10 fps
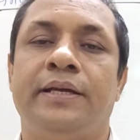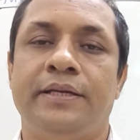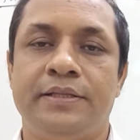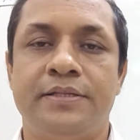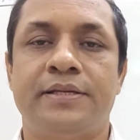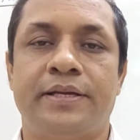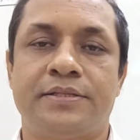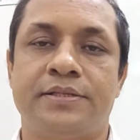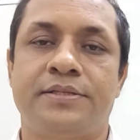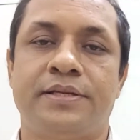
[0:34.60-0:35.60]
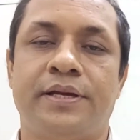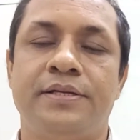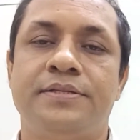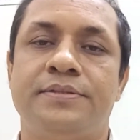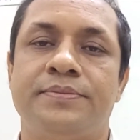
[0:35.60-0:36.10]
In this
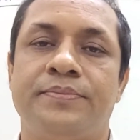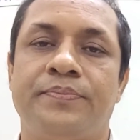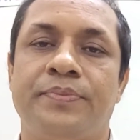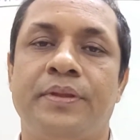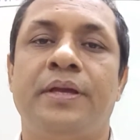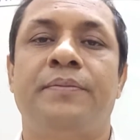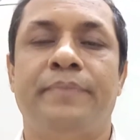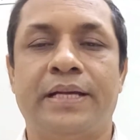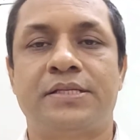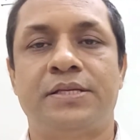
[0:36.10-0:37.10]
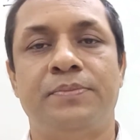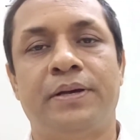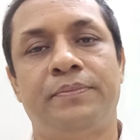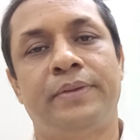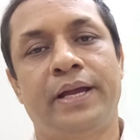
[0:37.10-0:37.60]
exercise,
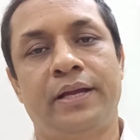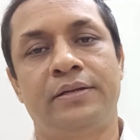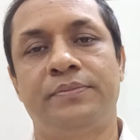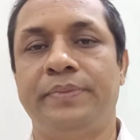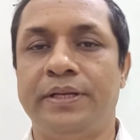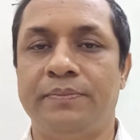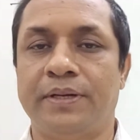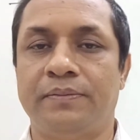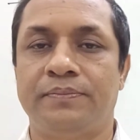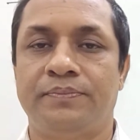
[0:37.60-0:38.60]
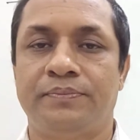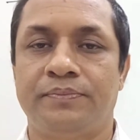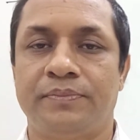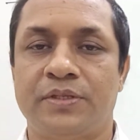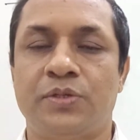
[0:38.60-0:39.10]
maximum and minimum.
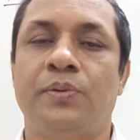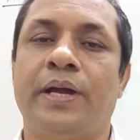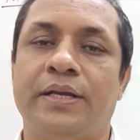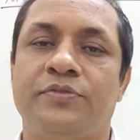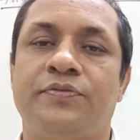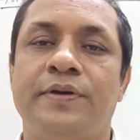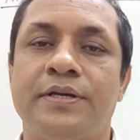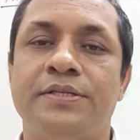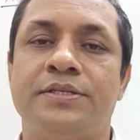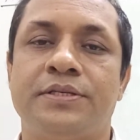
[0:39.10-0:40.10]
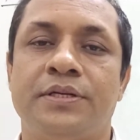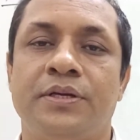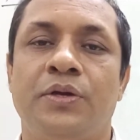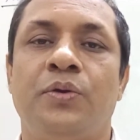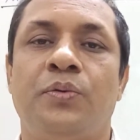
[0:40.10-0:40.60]
So at first,
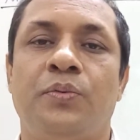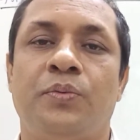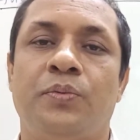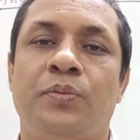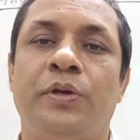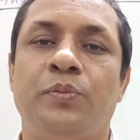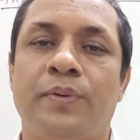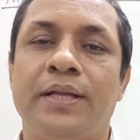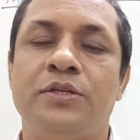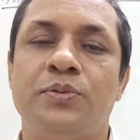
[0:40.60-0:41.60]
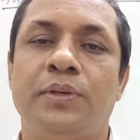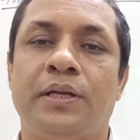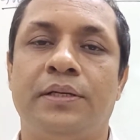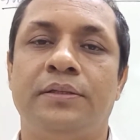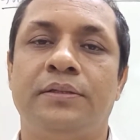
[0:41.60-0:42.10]
we want to
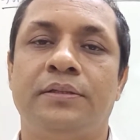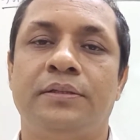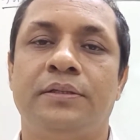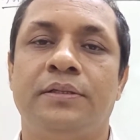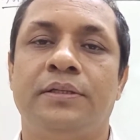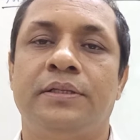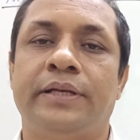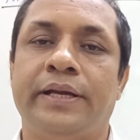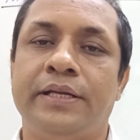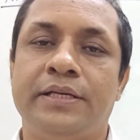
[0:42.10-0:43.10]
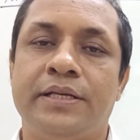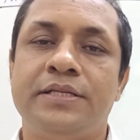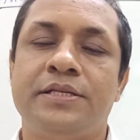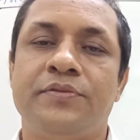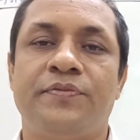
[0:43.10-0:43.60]
learn the
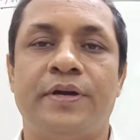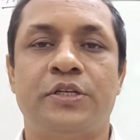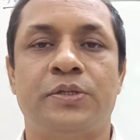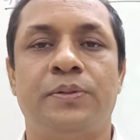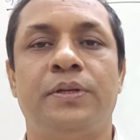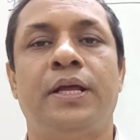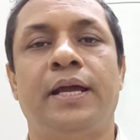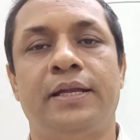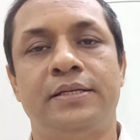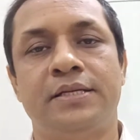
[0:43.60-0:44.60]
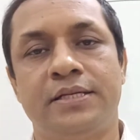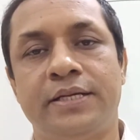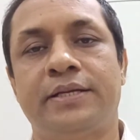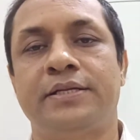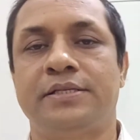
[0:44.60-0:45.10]
increasing function and
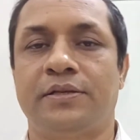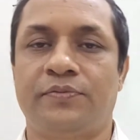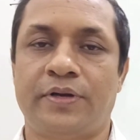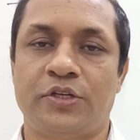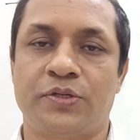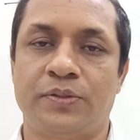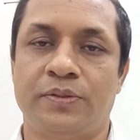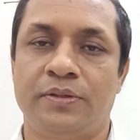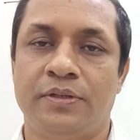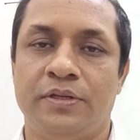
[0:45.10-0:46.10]
decreasing function.